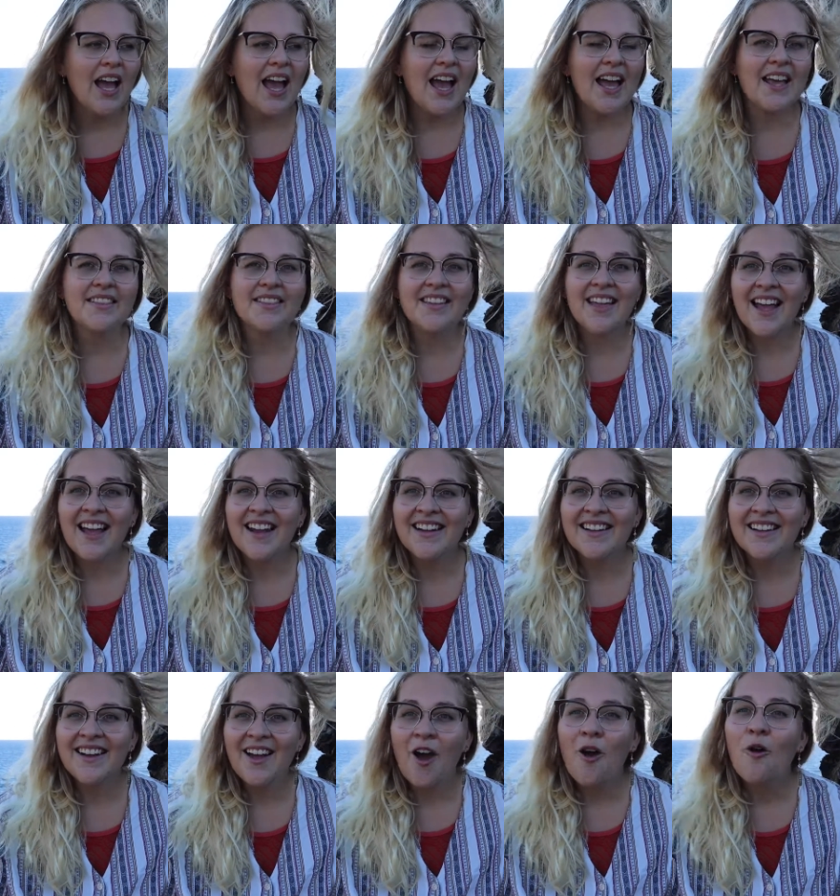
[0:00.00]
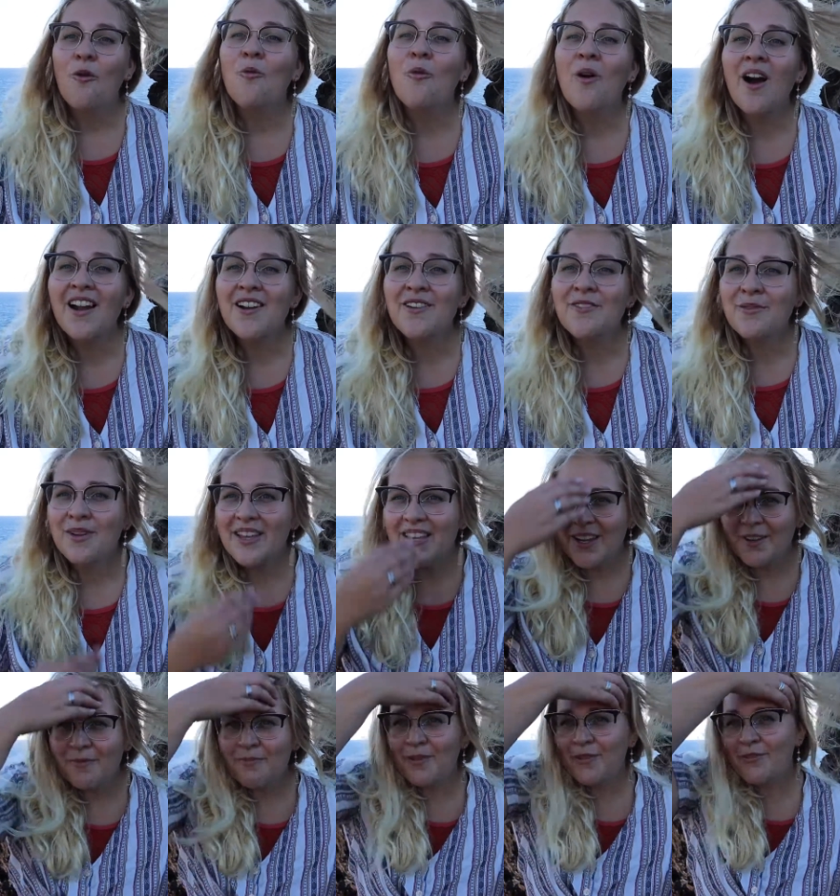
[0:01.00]
And then one
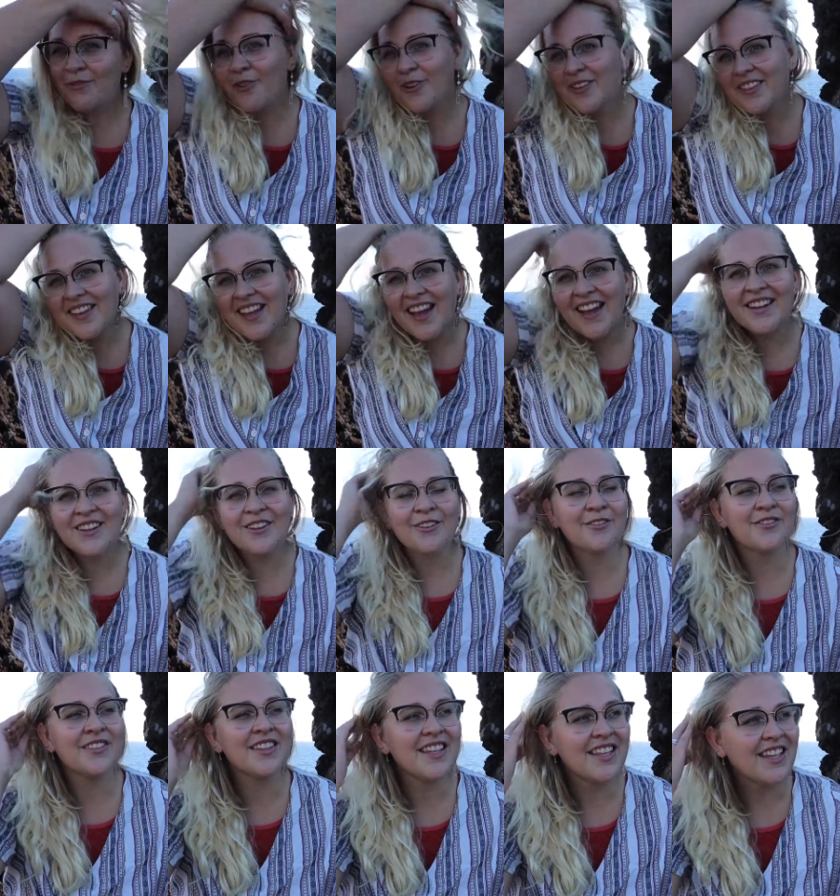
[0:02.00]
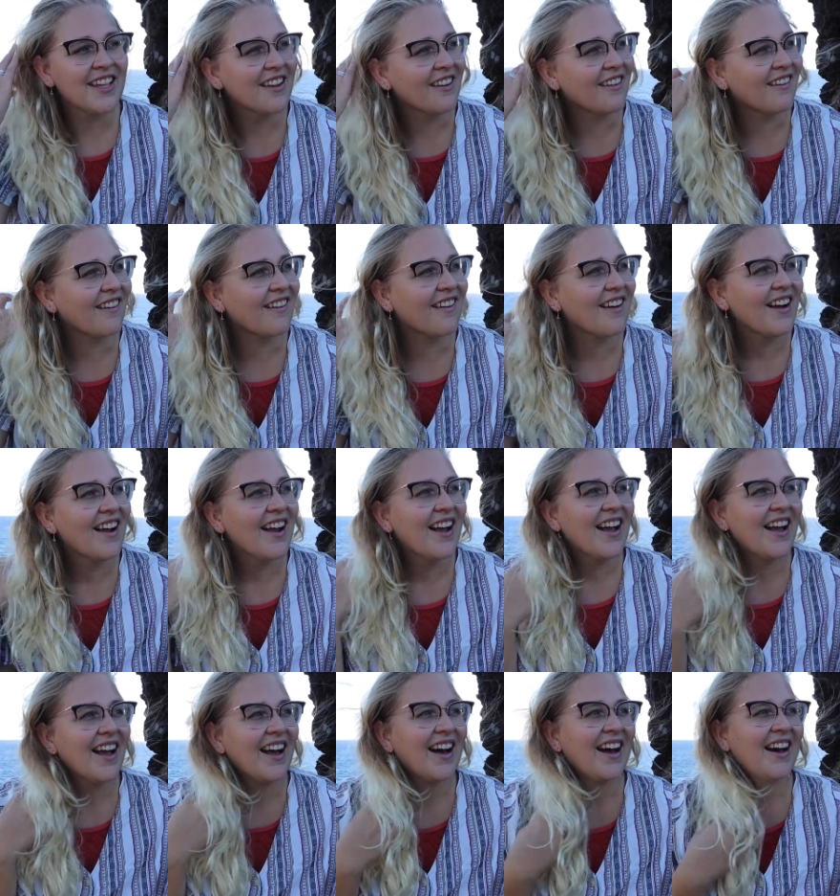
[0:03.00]
week before the end of the year,
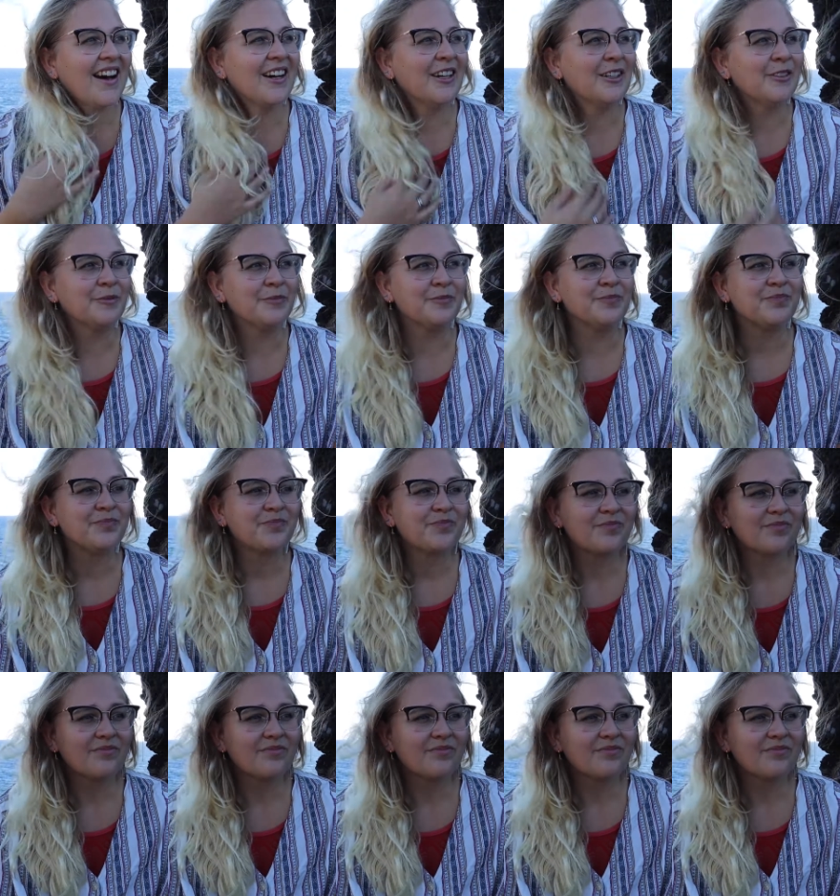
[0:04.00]
um